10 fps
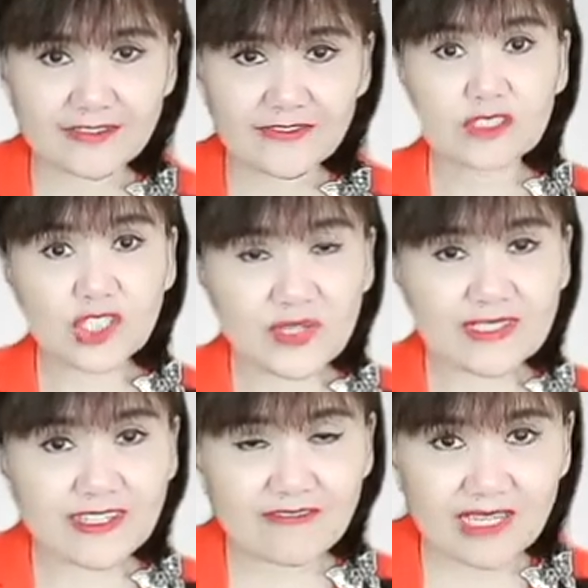During the
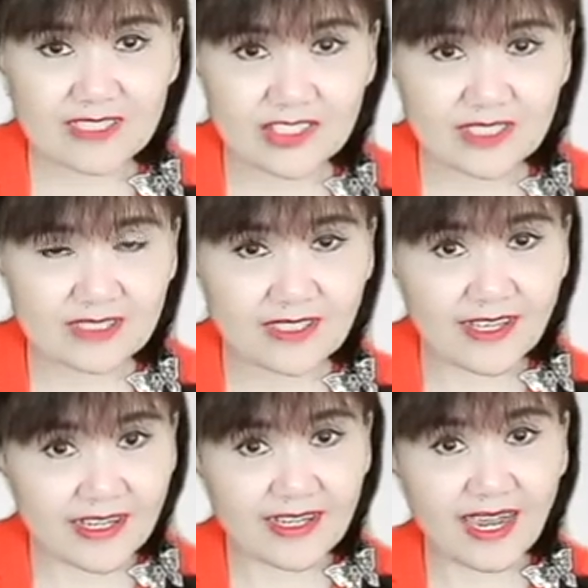evaluation,
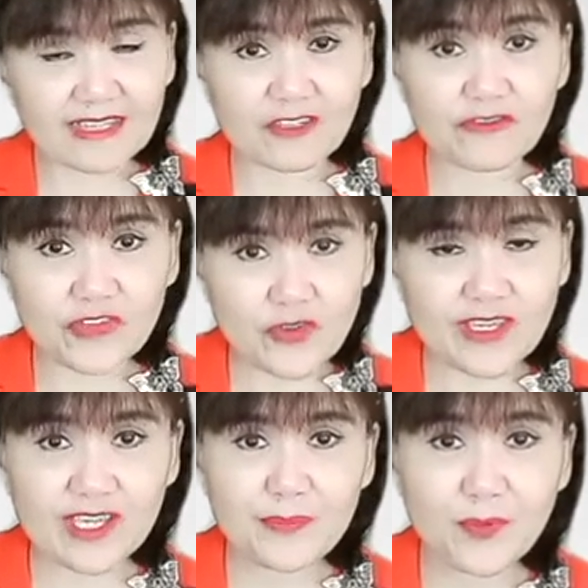here are the few
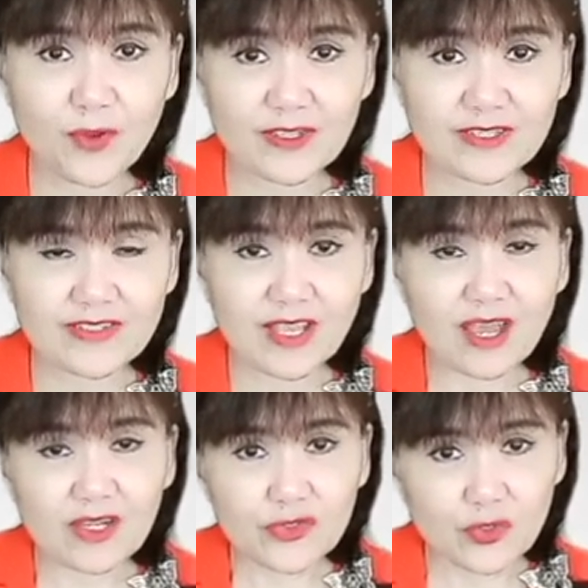key points
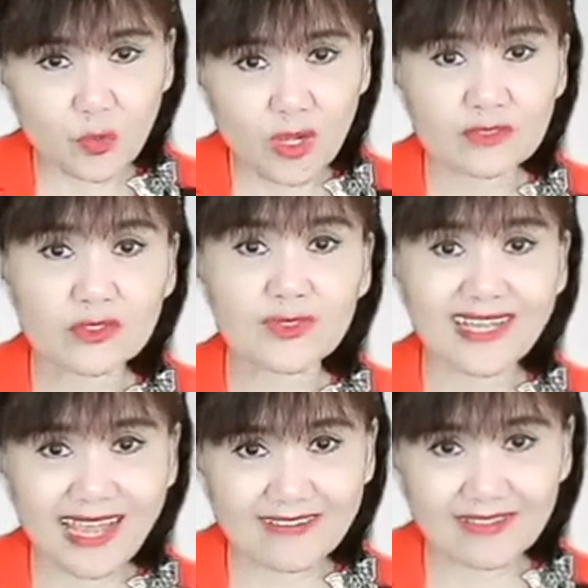you want to
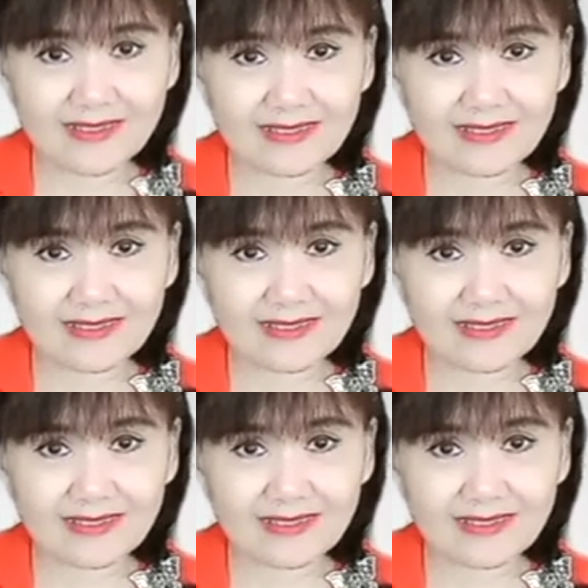cover.